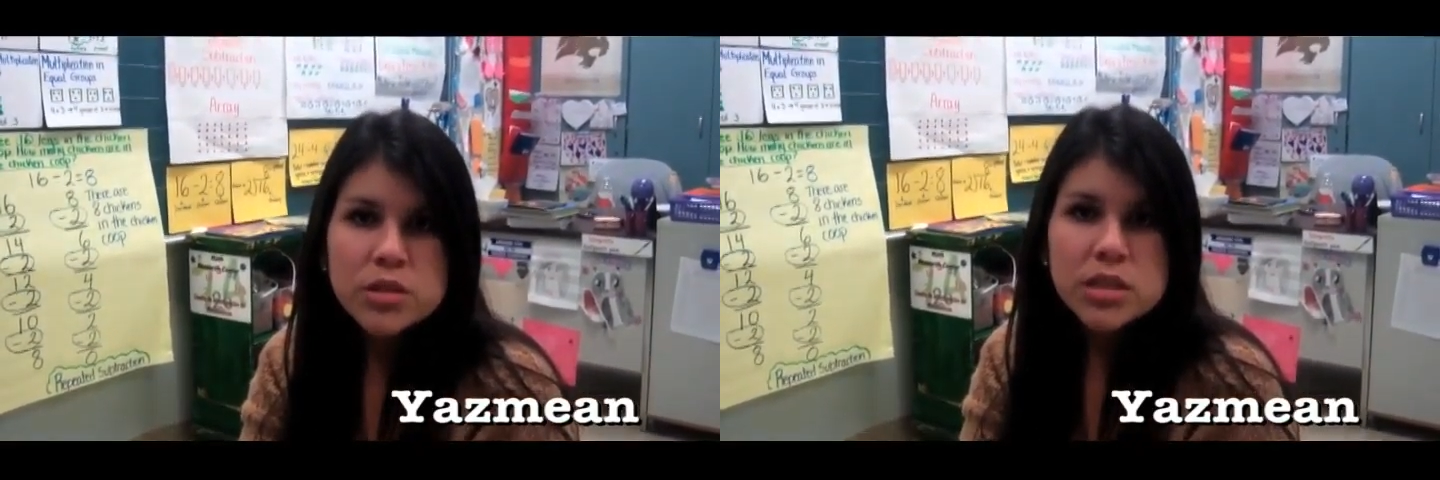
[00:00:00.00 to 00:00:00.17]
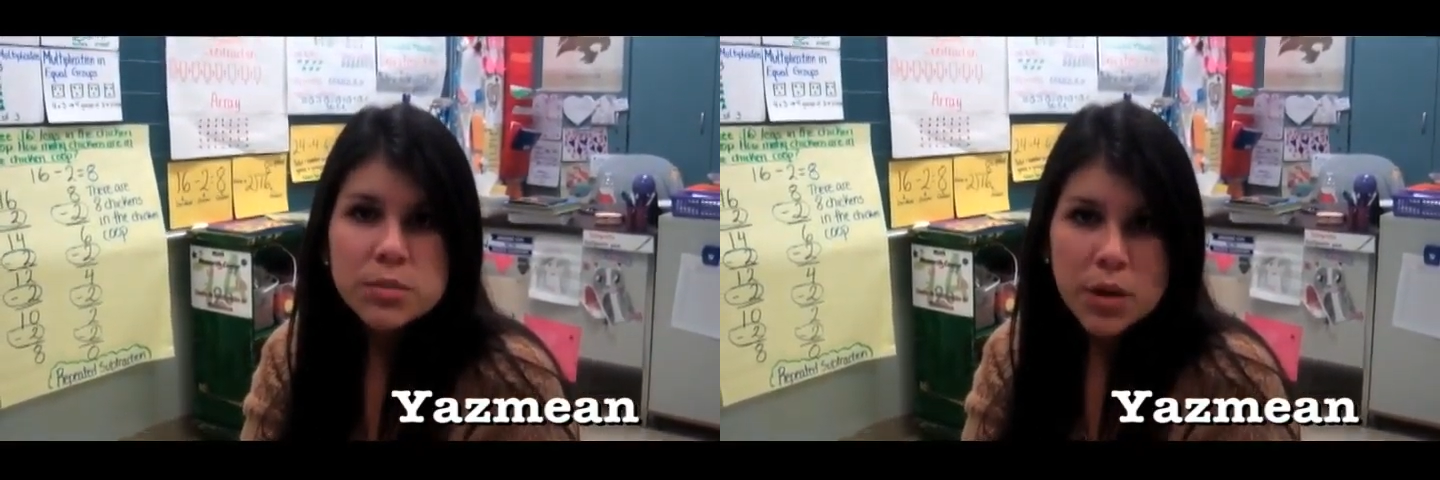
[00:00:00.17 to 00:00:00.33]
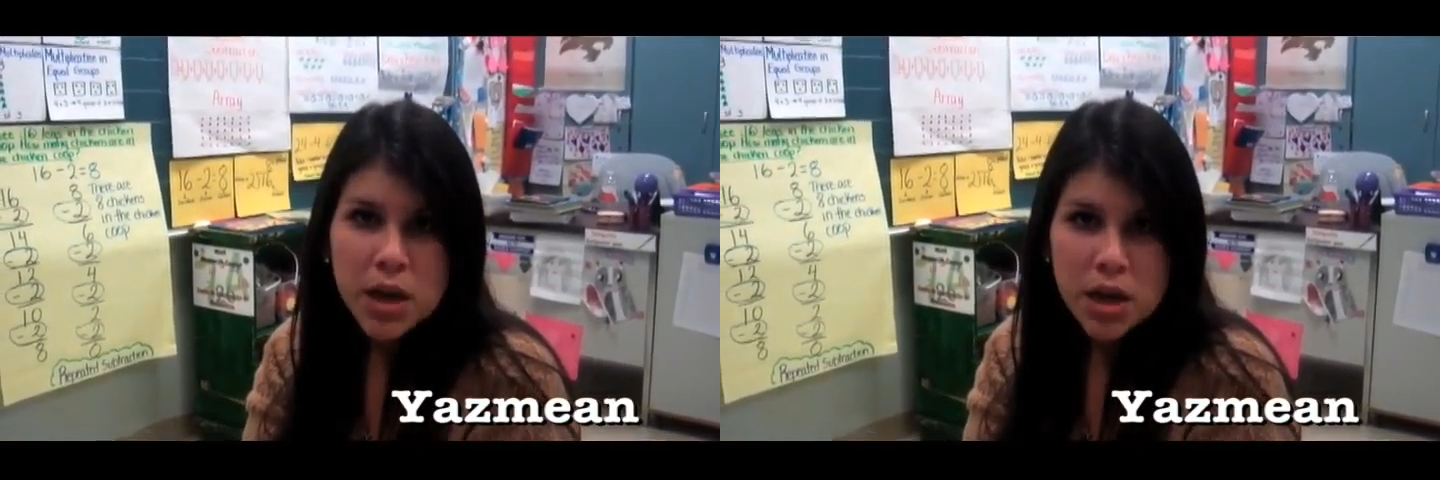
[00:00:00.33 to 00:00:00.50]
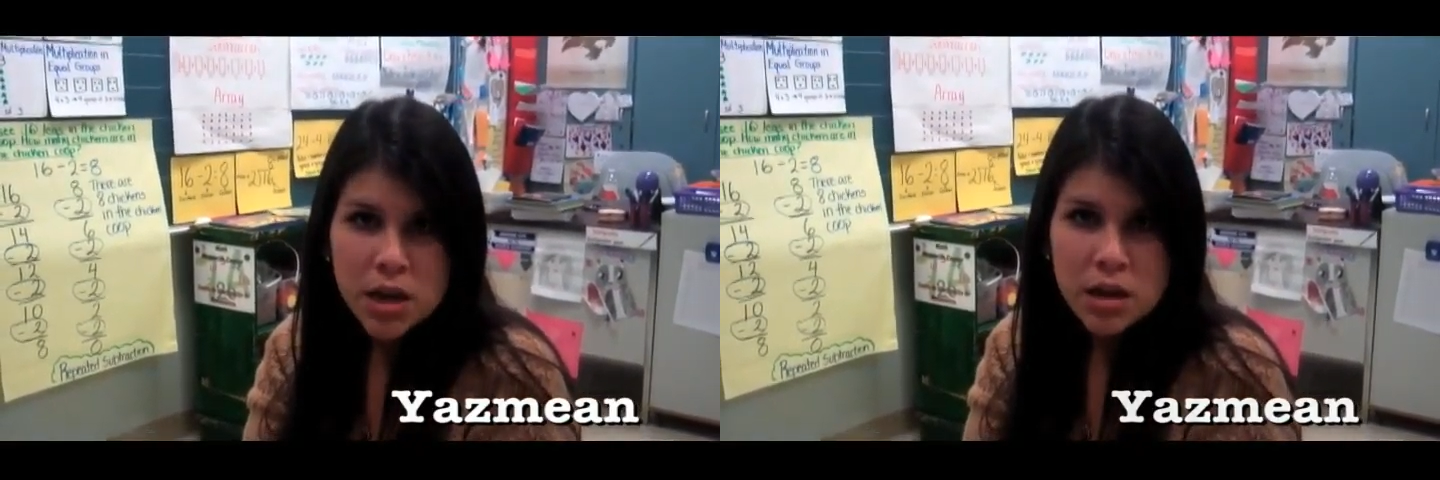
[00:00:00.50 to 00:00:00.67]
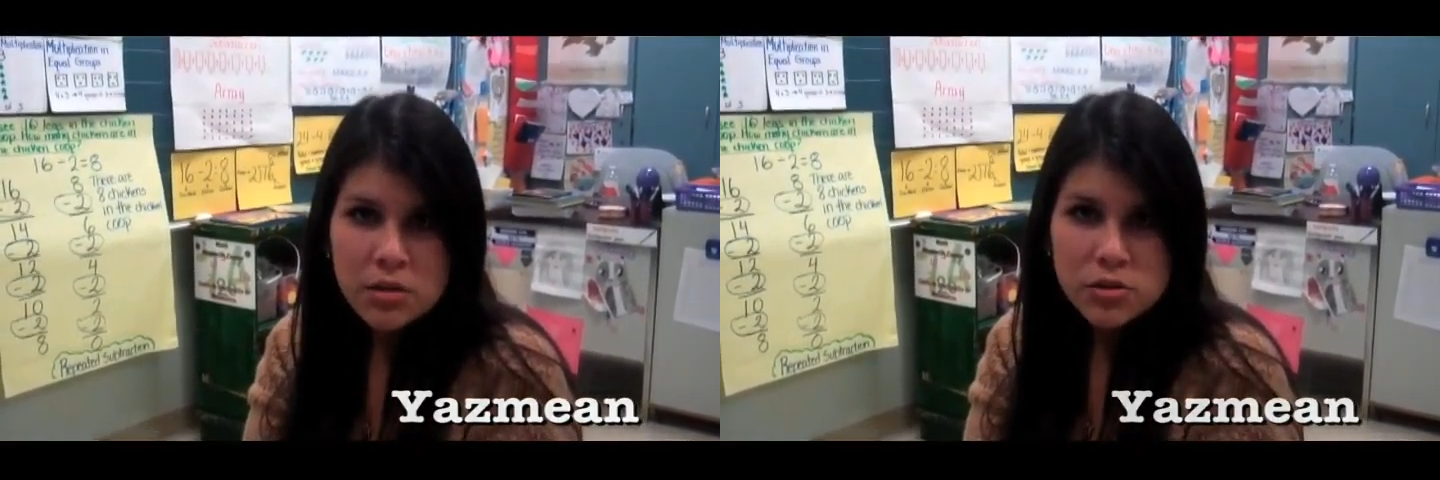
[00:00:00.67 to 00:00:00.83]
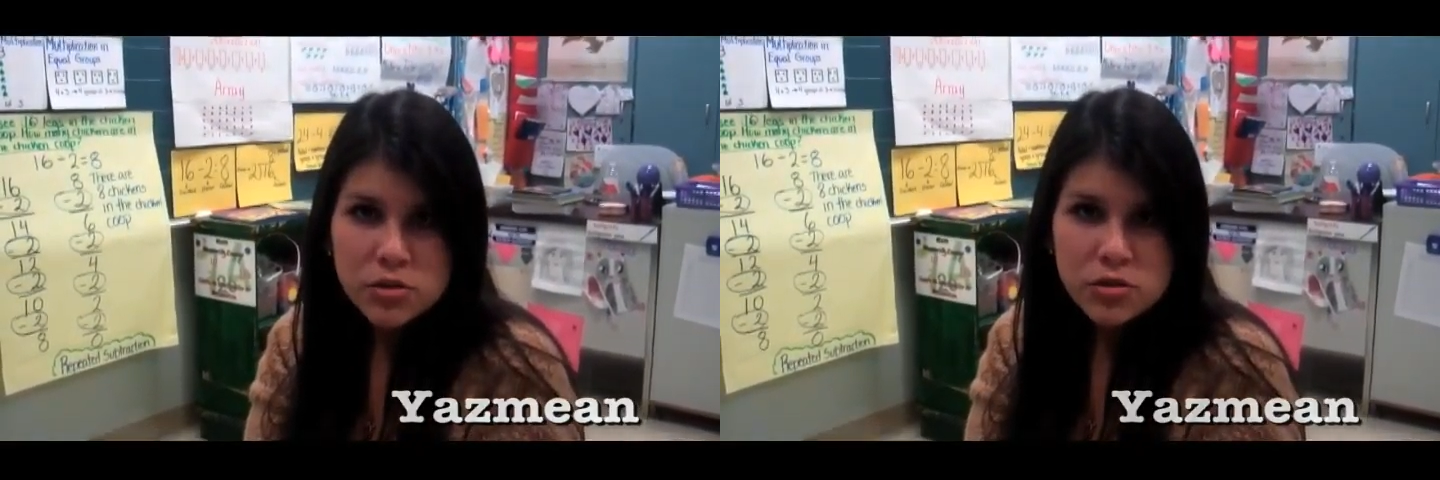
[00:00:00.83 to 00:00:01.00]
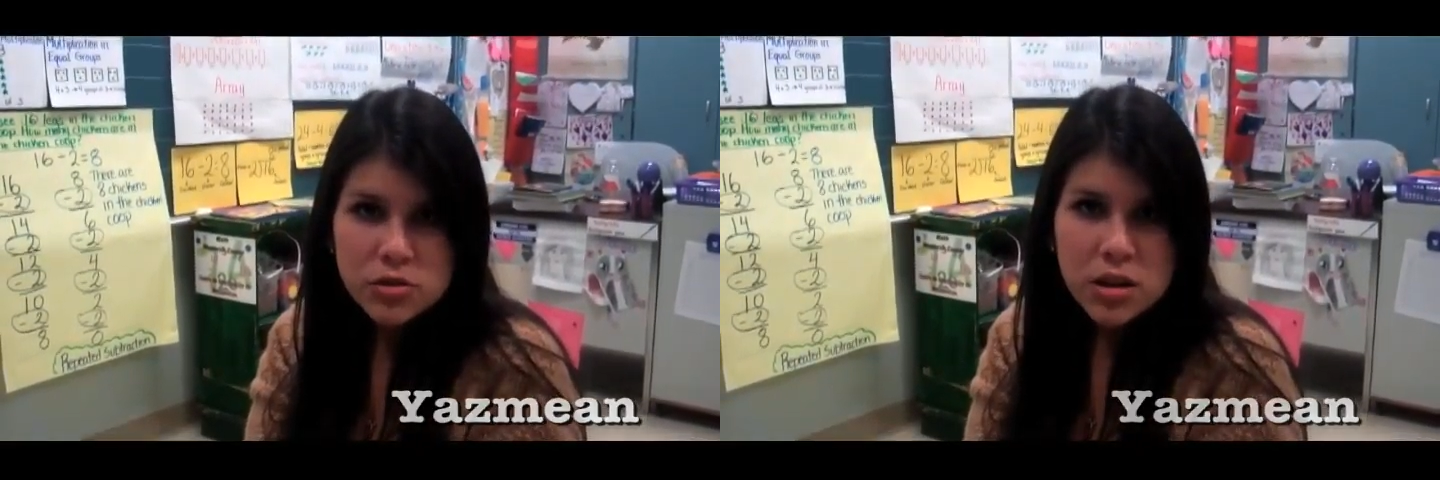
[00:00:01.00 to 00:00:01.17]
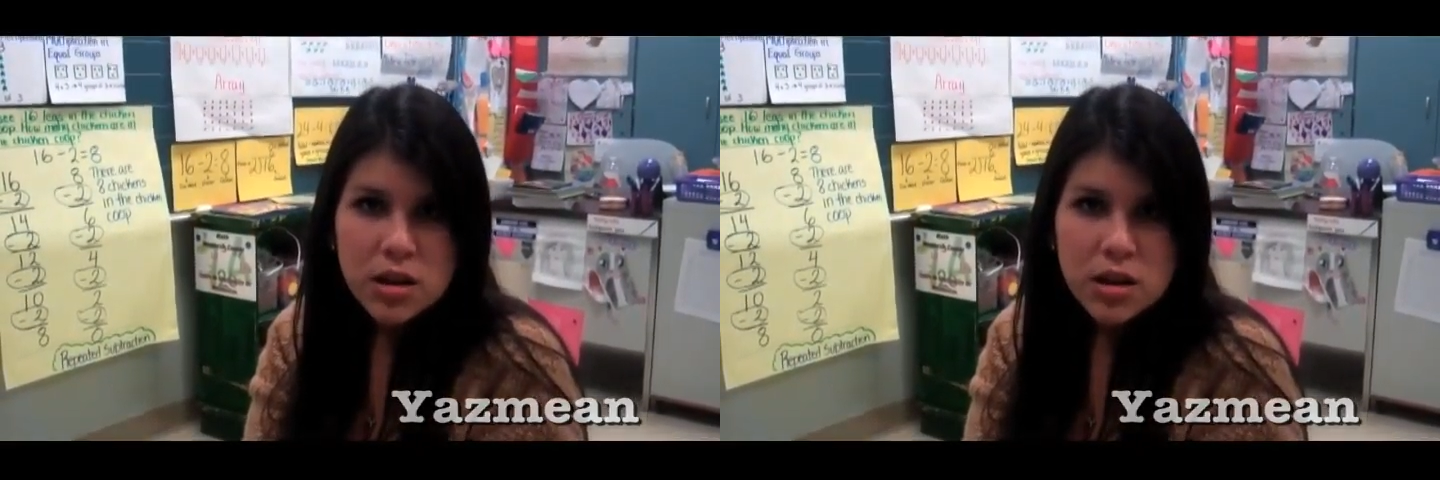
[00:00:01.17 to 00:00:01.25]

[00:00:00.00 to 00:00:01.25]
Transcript: Spanish.